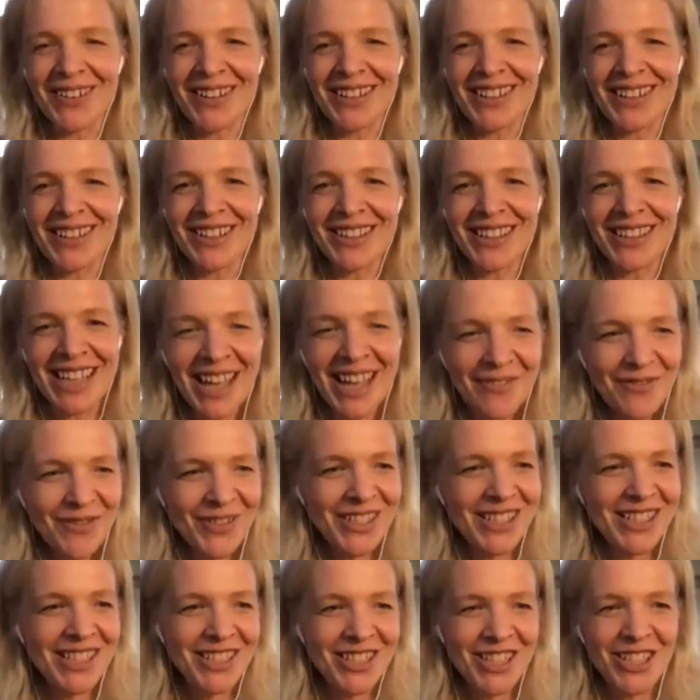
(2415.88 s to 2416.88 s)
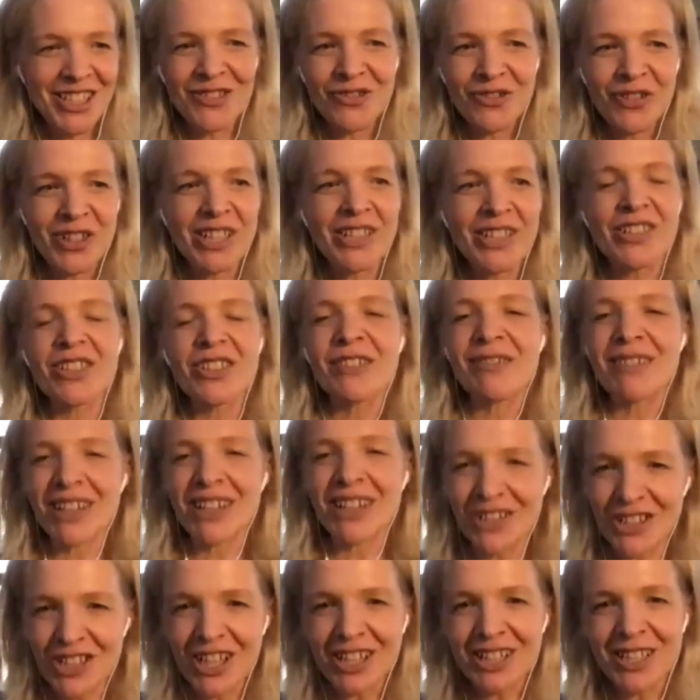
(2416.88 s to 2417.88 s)
you know, the evidence is really good
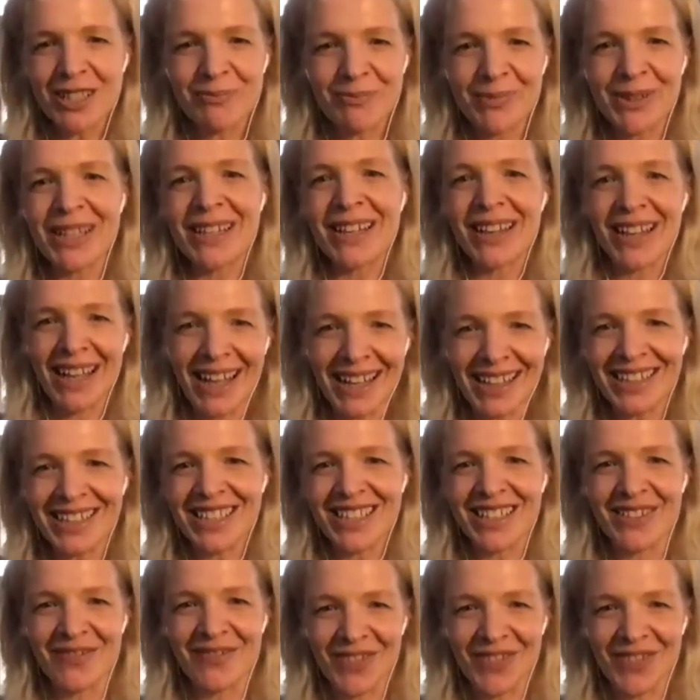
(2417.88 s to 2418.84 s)
around just being active.